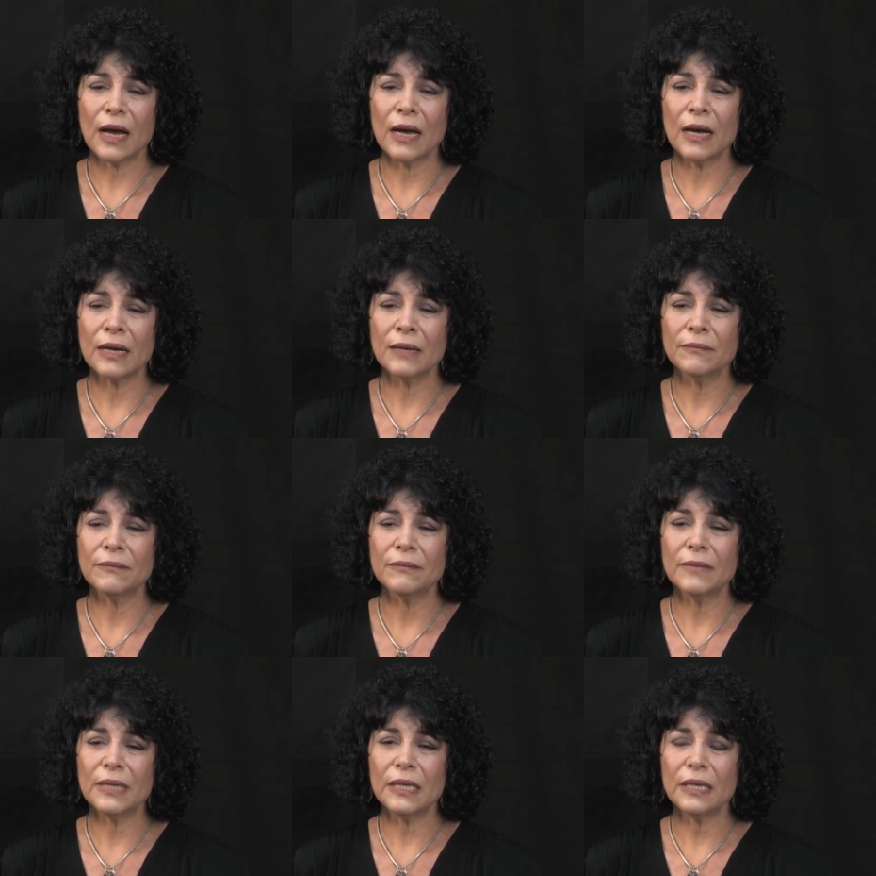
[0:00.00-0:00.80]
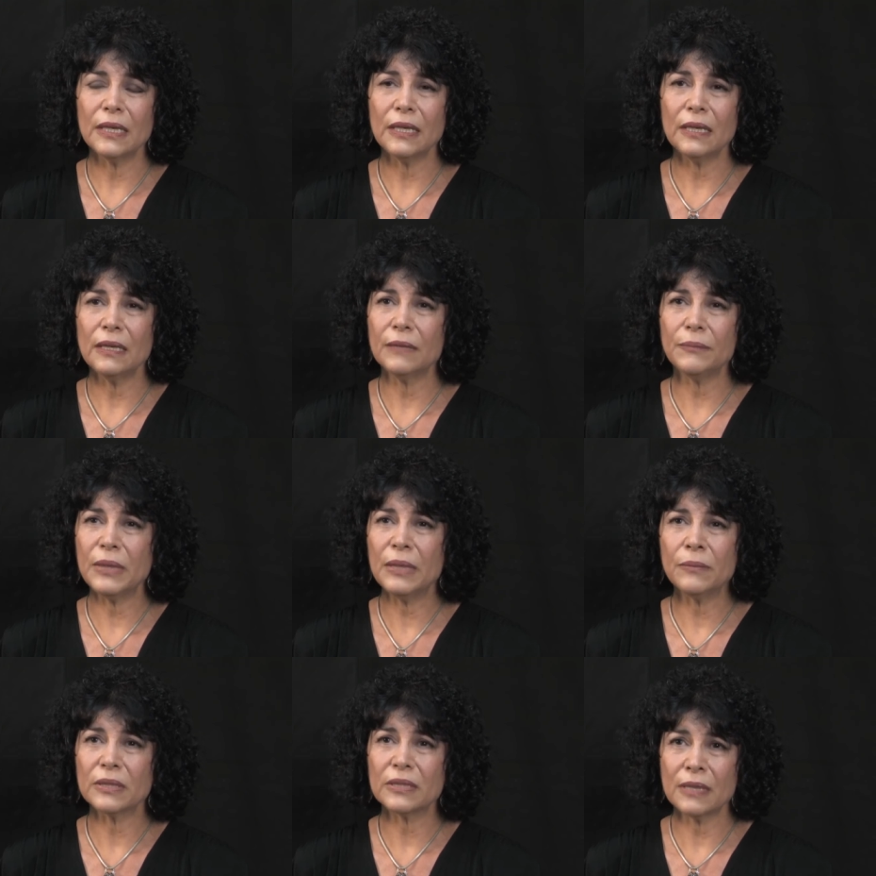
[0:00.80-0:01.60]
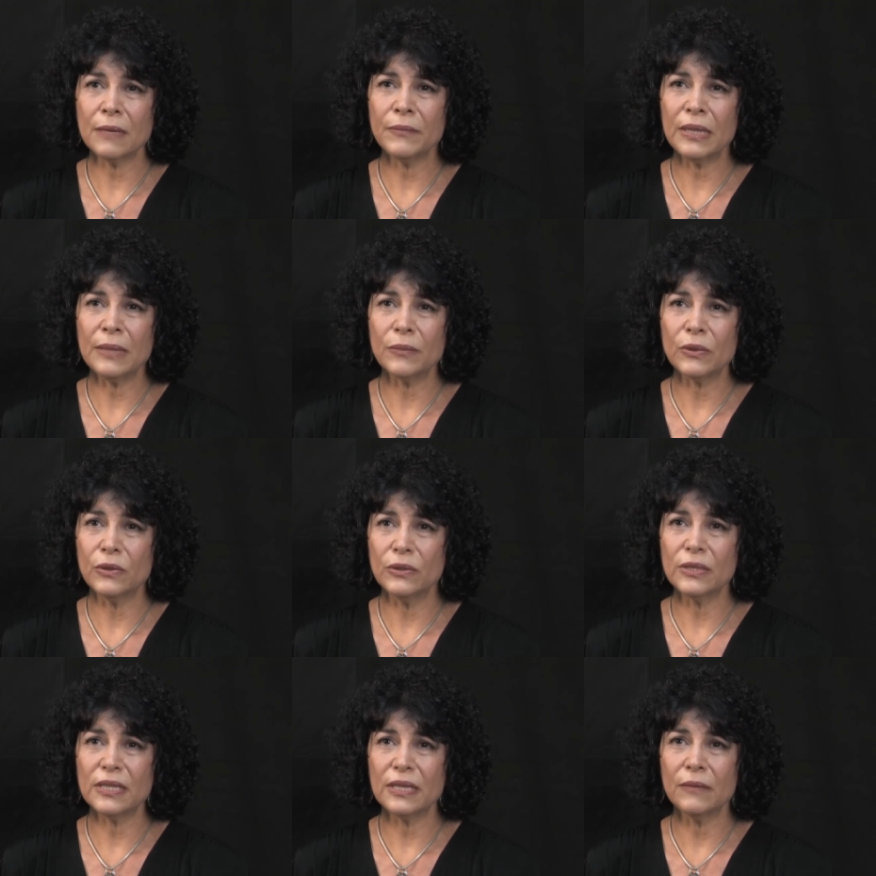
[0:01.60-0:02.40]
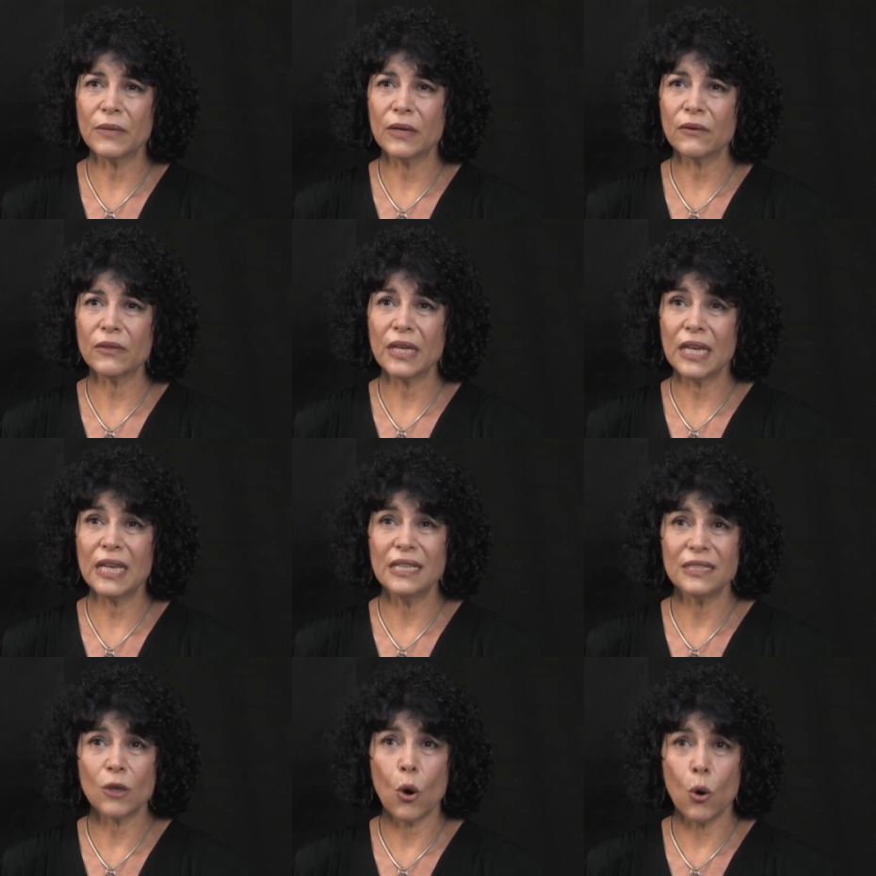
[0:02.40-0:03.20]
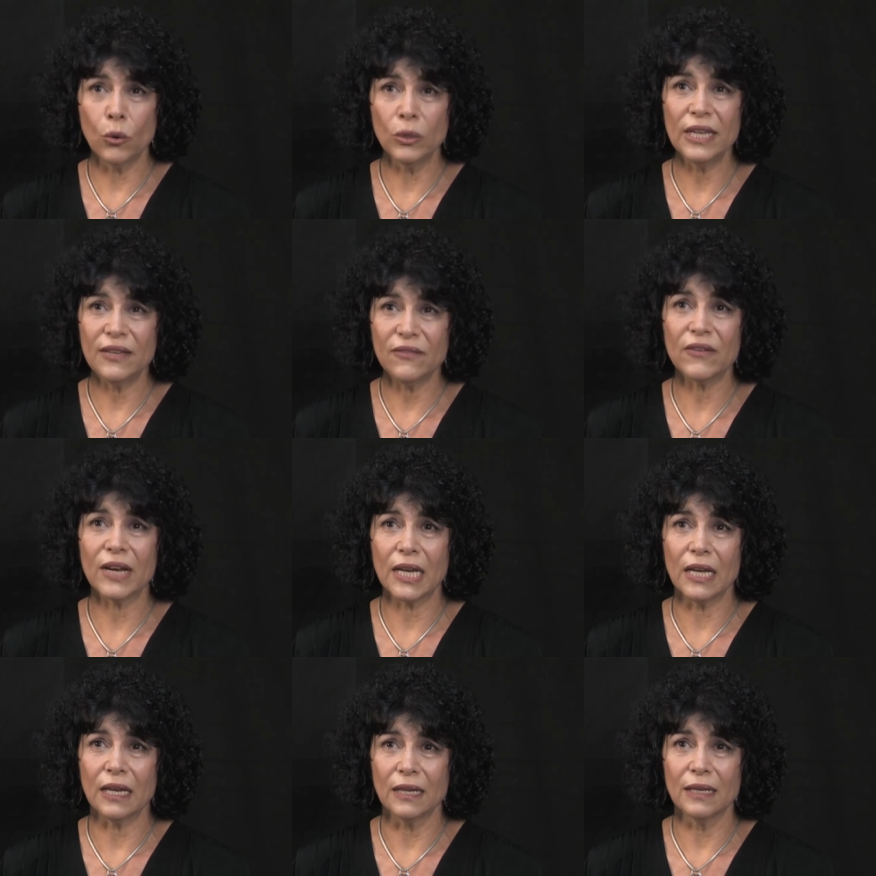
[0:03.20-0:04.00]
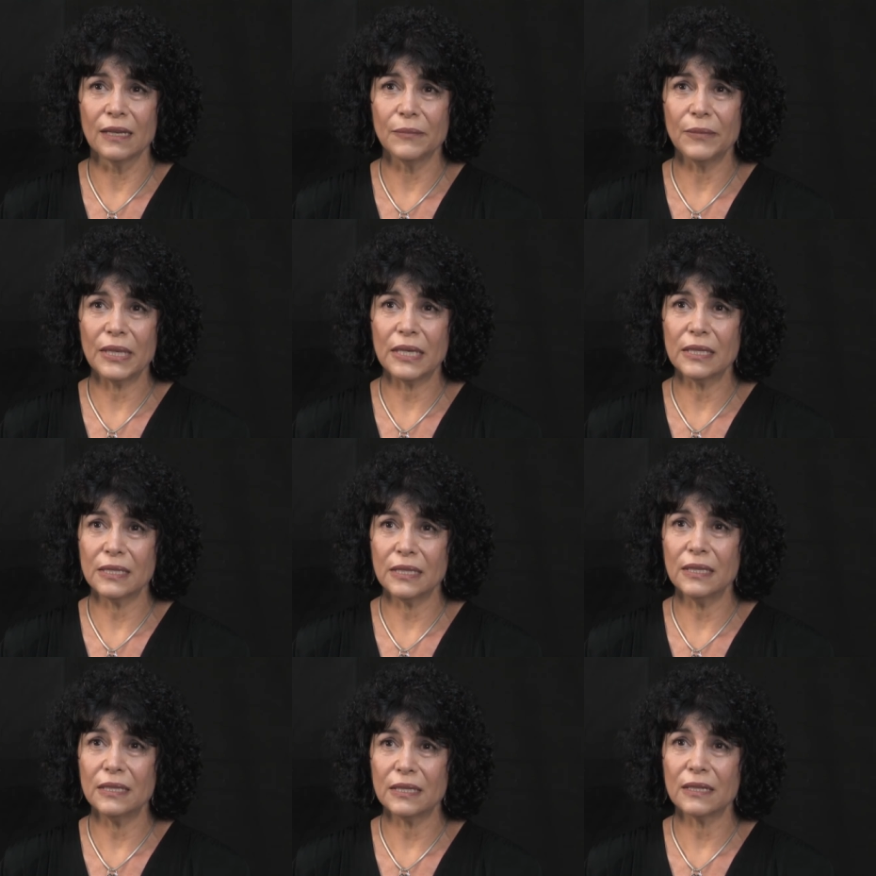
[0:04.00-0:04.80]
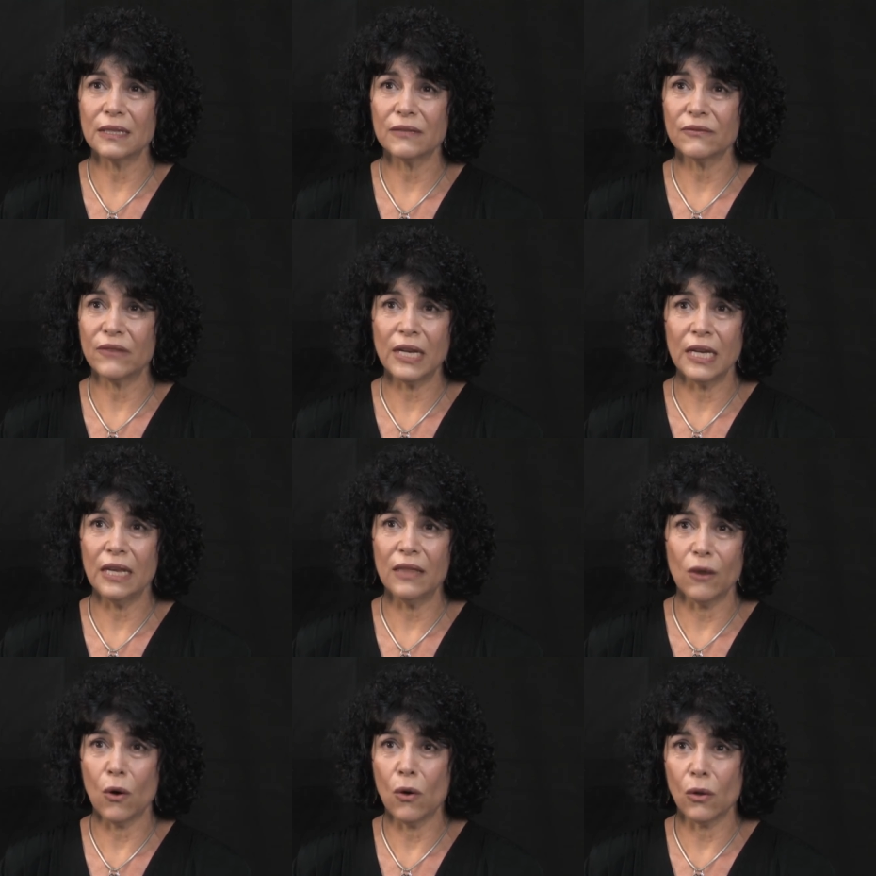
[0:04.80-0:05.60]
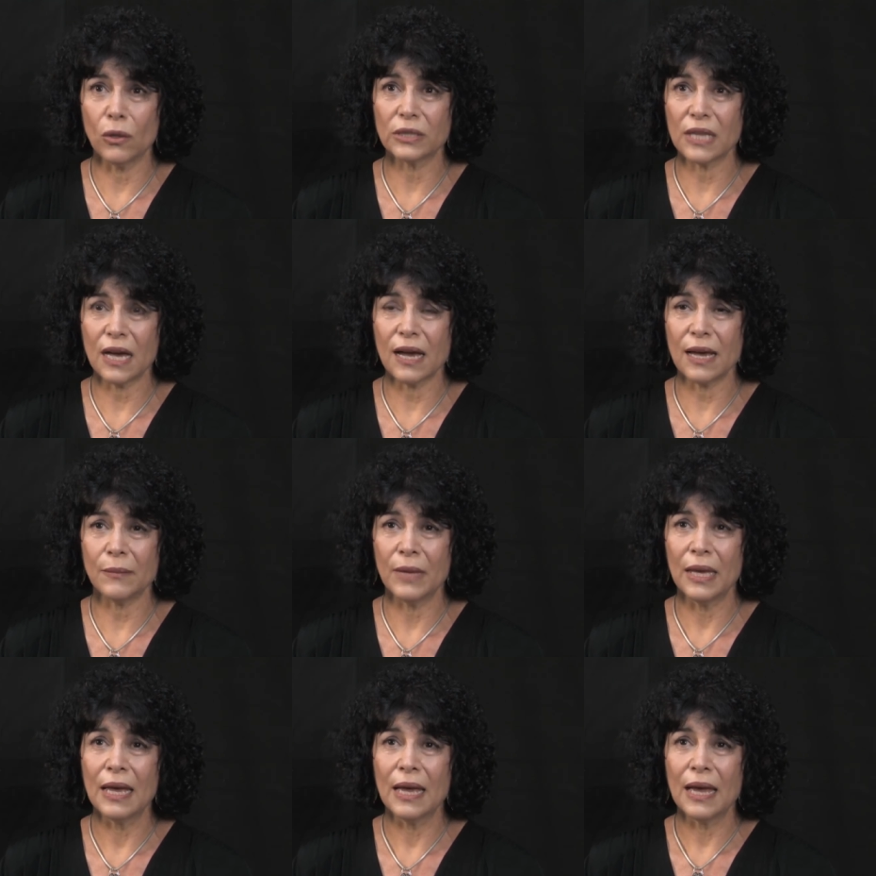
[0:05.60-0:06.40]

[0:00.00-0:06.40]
Some people who see him there think he's only funny, because he's funny the whole time.